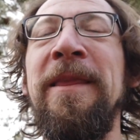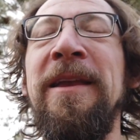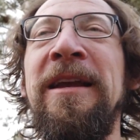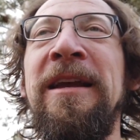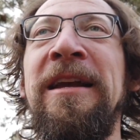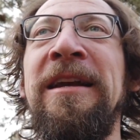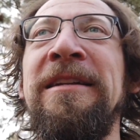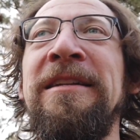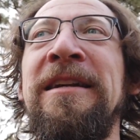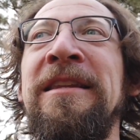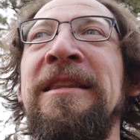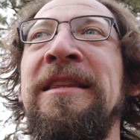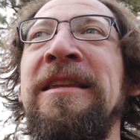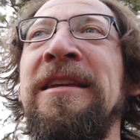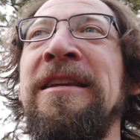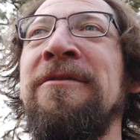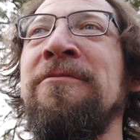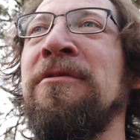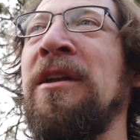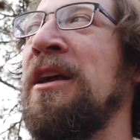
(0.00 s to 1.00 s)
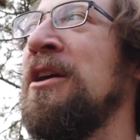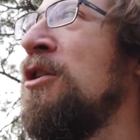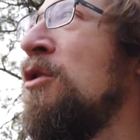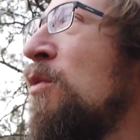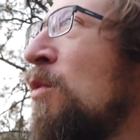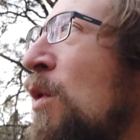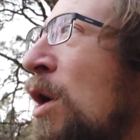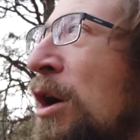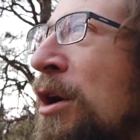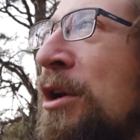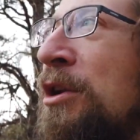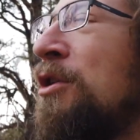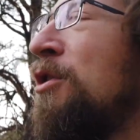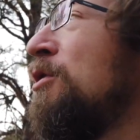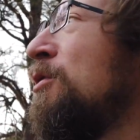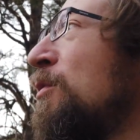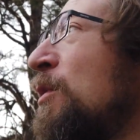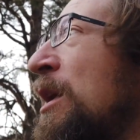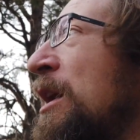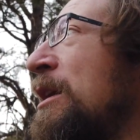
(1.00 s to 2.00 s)
And I think when I go walking
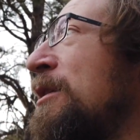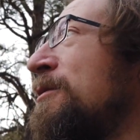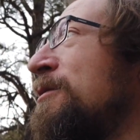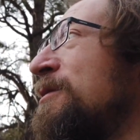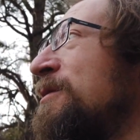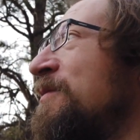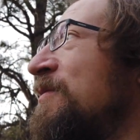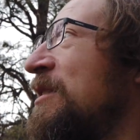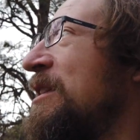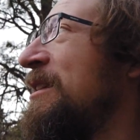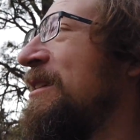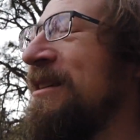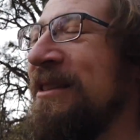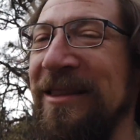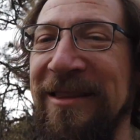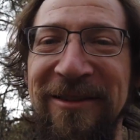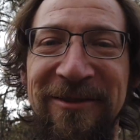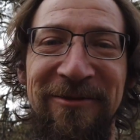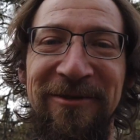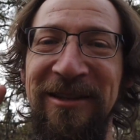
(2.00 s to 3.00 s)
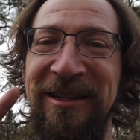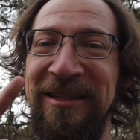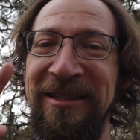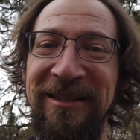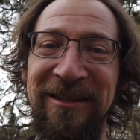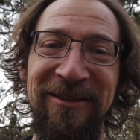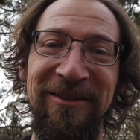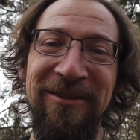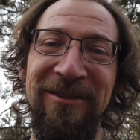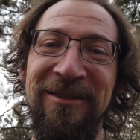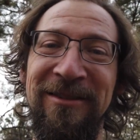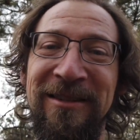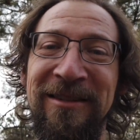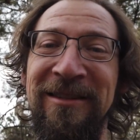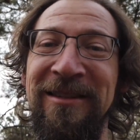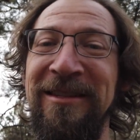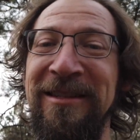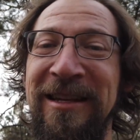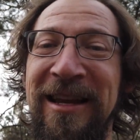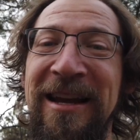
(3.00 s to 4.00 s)
all around through these hills
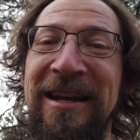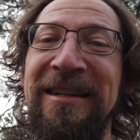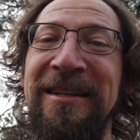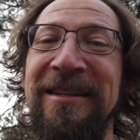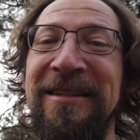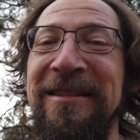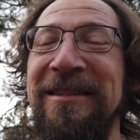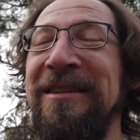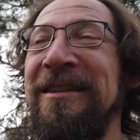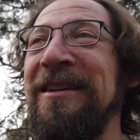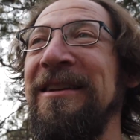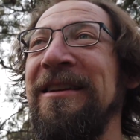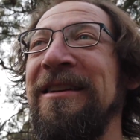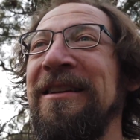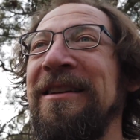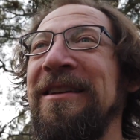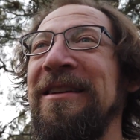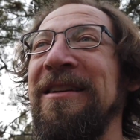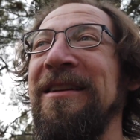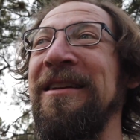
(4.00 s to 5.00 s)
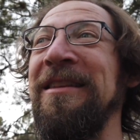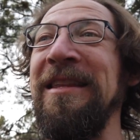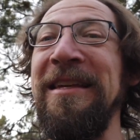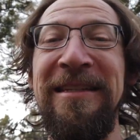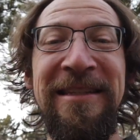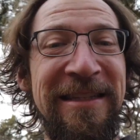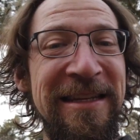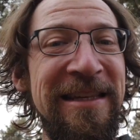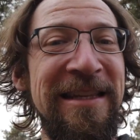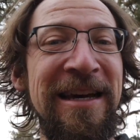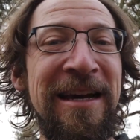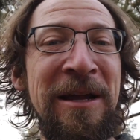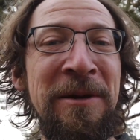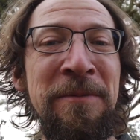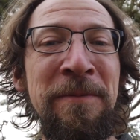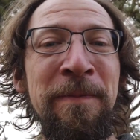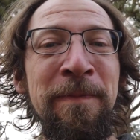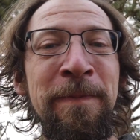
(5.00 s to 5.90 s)
and these canyons, and they see that,